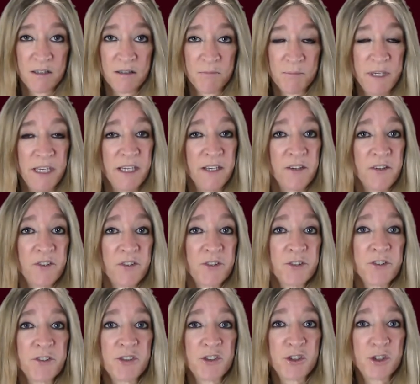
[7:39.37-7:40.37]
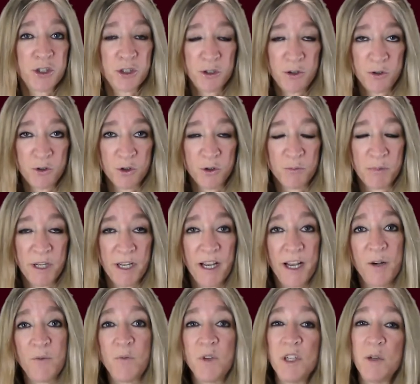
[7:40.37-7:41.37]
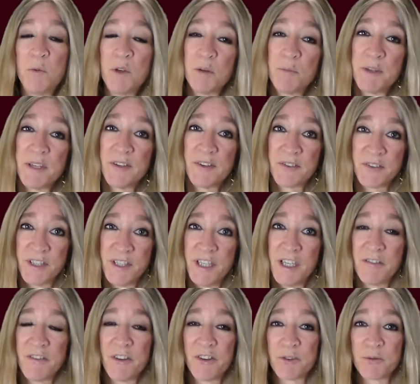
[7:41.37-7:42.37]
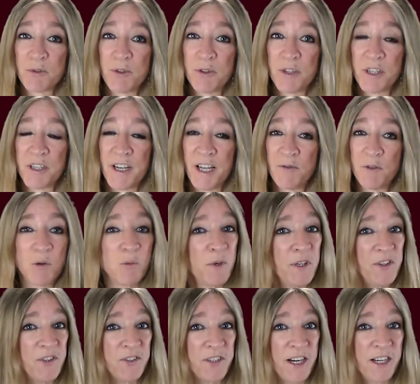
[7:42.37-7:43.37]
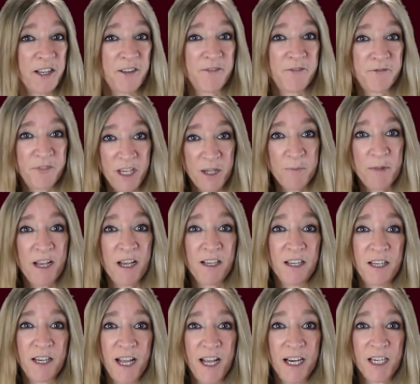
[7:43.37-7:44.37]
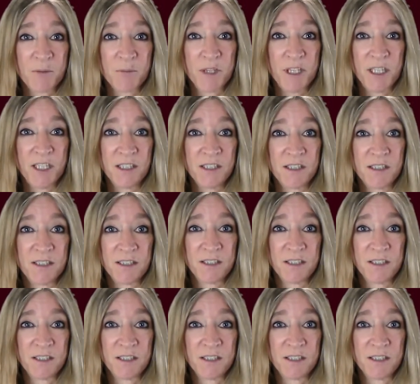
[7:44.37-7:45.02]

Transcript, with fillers: means tube, and we will be seeing this root again when we study female anatomy.